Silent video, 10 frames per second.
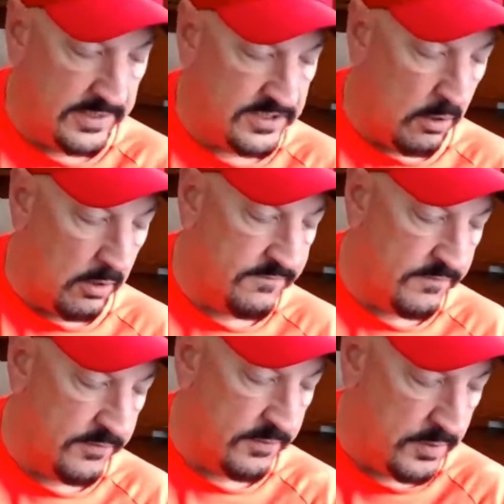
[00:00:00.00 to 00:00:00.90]
calling
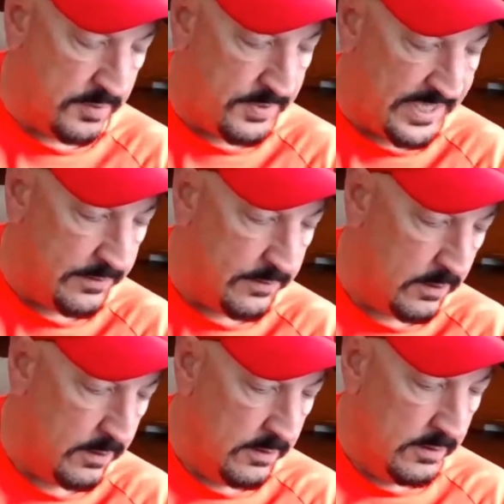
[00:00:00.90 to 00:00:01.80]
for the
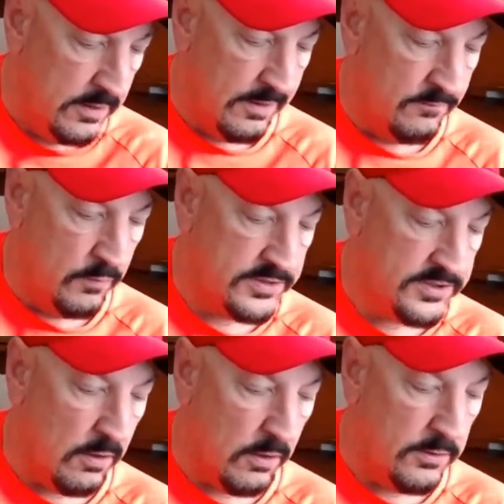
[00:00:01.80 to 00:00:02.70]
repeal of what's
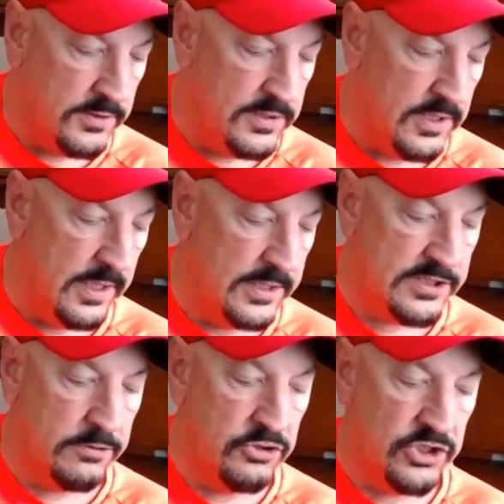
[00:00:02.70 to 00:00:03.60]
called uh,
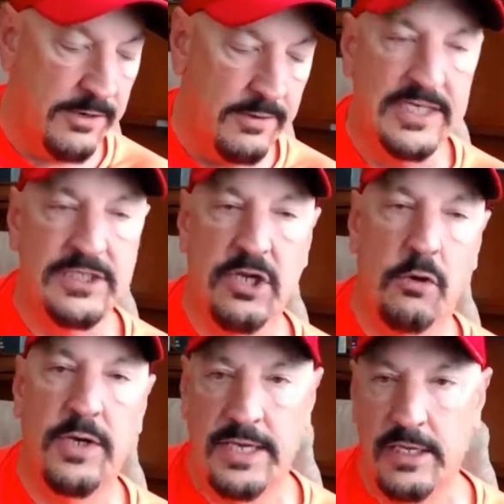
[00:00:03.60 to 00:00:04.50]
exclusionary
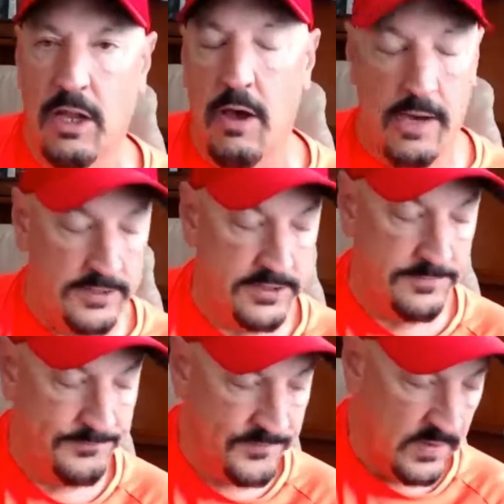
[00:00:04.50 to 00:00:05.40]
zoning laws
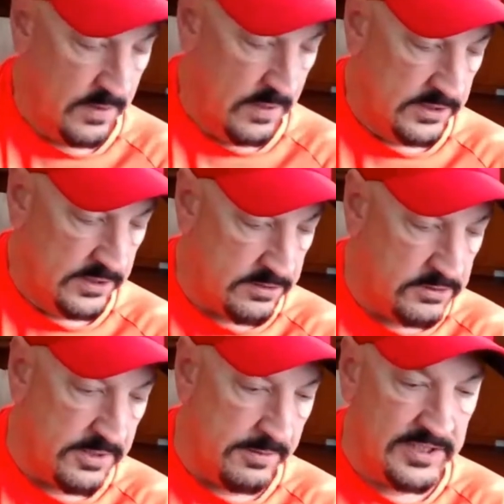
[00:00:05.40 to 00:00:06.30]

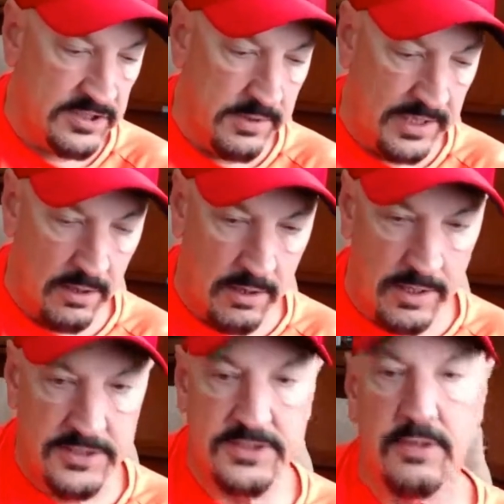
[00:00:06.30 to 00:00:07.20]
exclusionary zoning
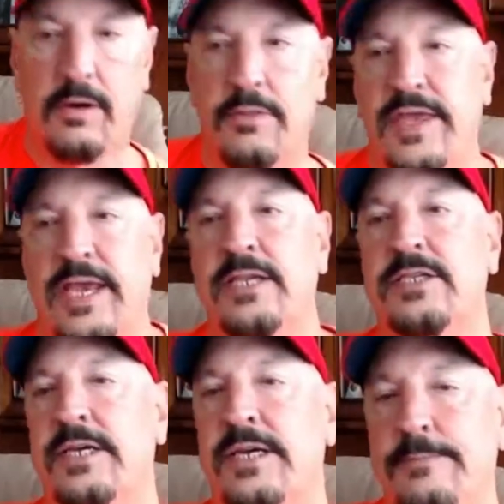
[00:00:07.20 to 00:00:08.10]
laws are things that